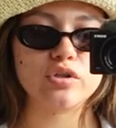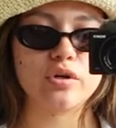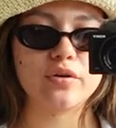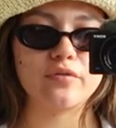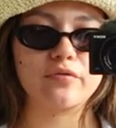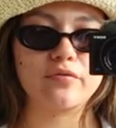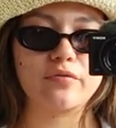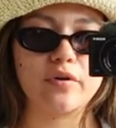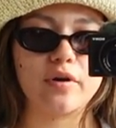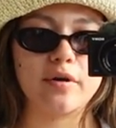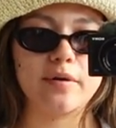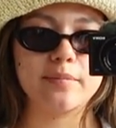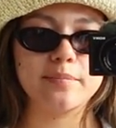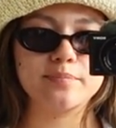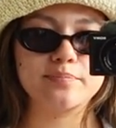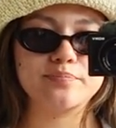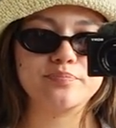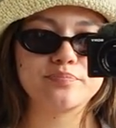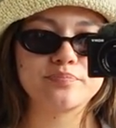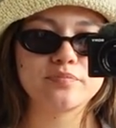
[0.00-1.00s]
are
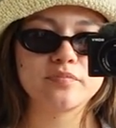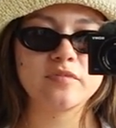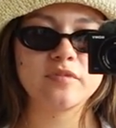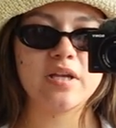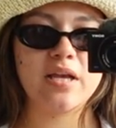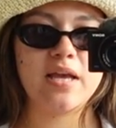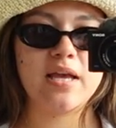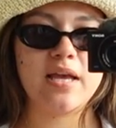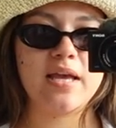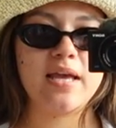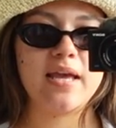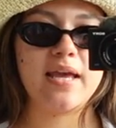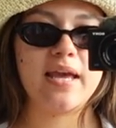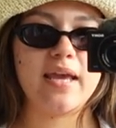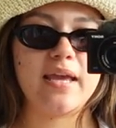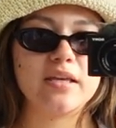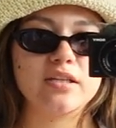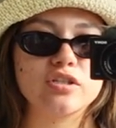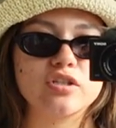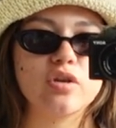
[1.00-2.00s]
from
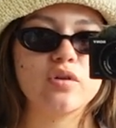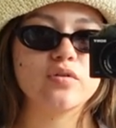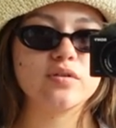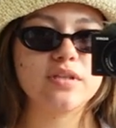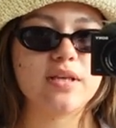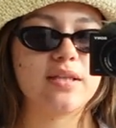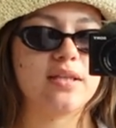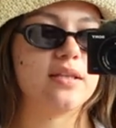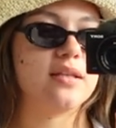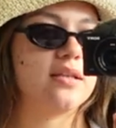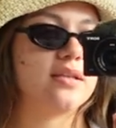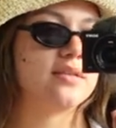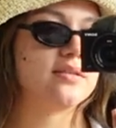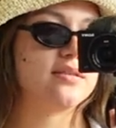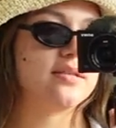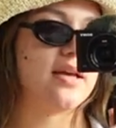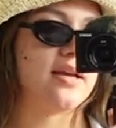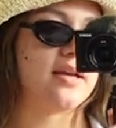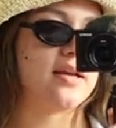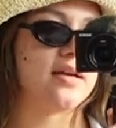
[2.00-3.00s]
ASOS. And then
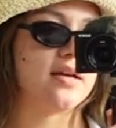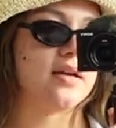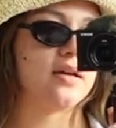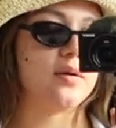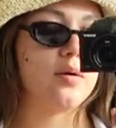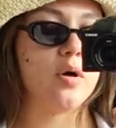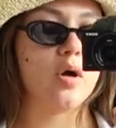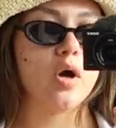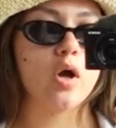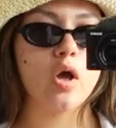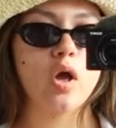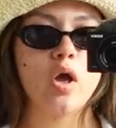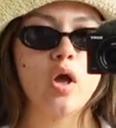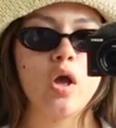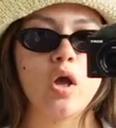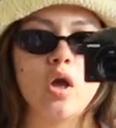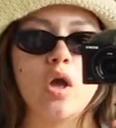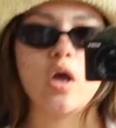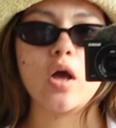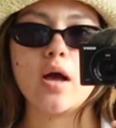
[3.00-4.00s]
this like
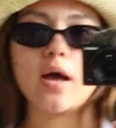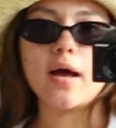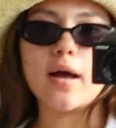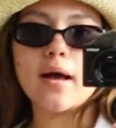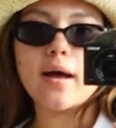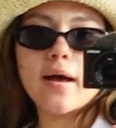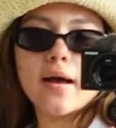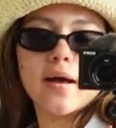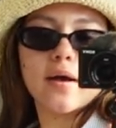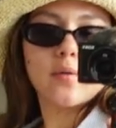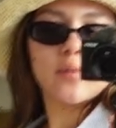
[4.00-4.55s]
uh,